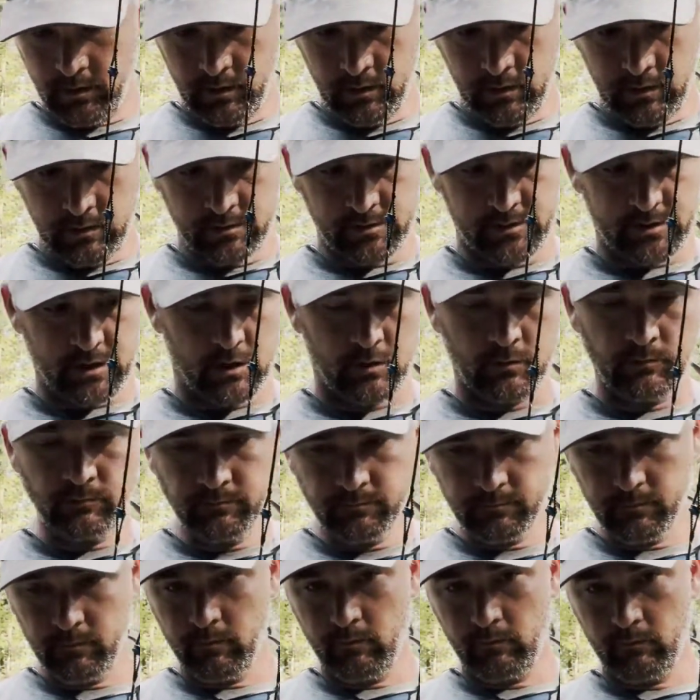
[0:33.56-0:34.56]
So,
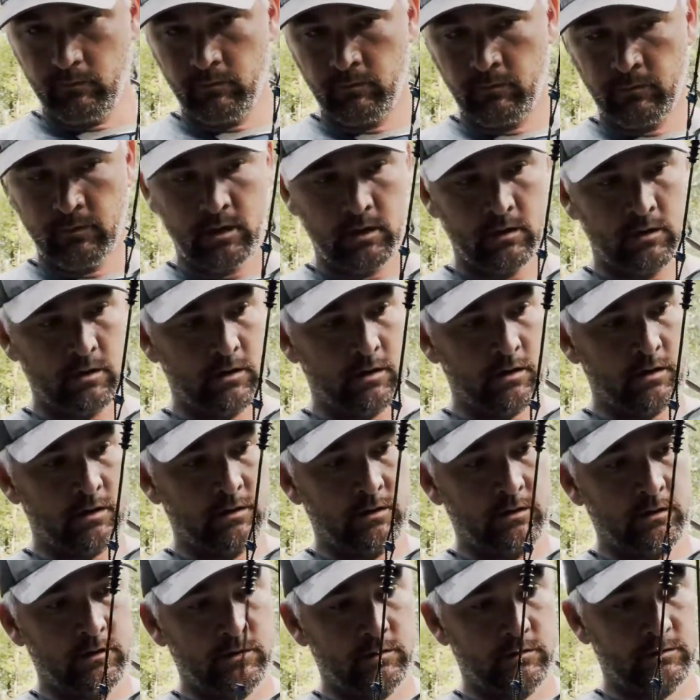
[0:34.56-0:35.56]

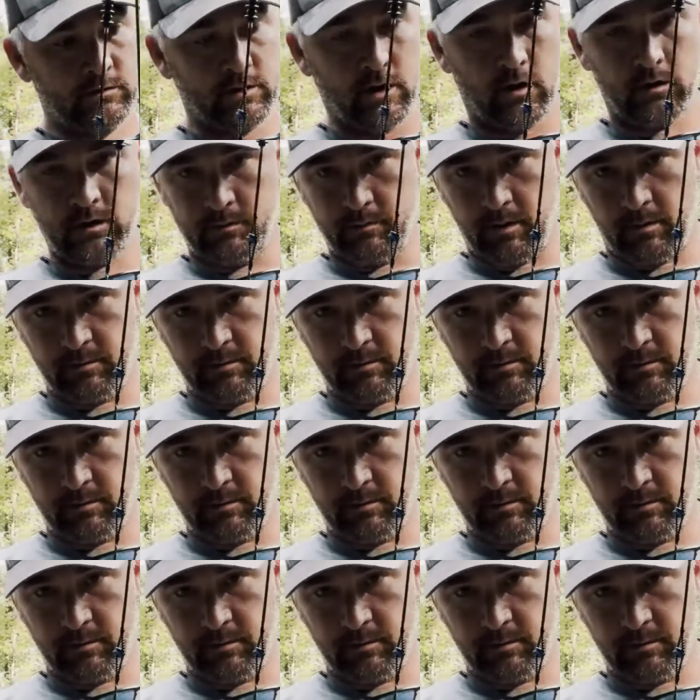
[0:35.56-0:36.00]
talking about my